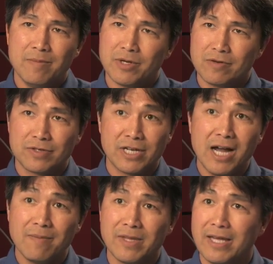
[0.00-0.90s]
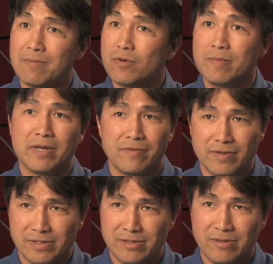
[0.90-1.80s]
But over time, they get more
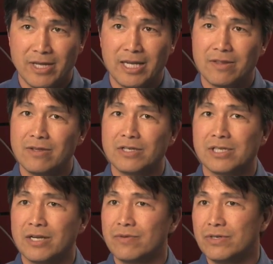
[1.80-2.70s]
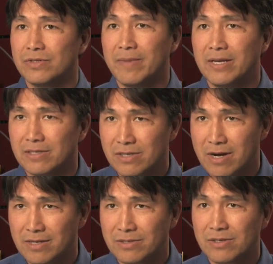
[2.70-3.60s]
benefits. They get things like reduced maintenance
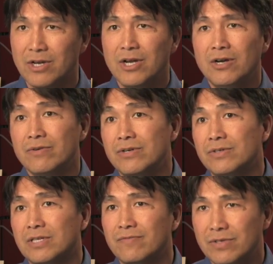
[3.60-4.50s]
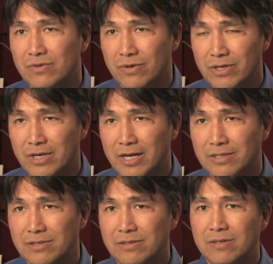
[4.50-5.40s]
costs, reduced inventory
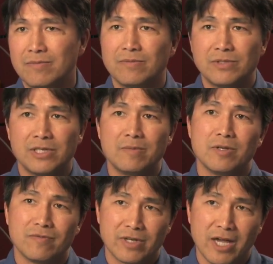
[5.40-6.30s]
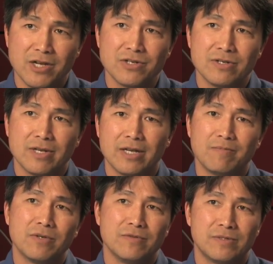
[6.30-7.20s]
costs, city beautification and
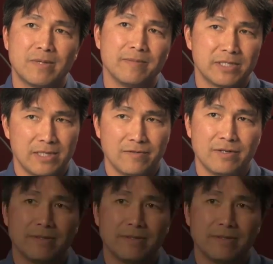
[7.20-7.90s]
improves public safety.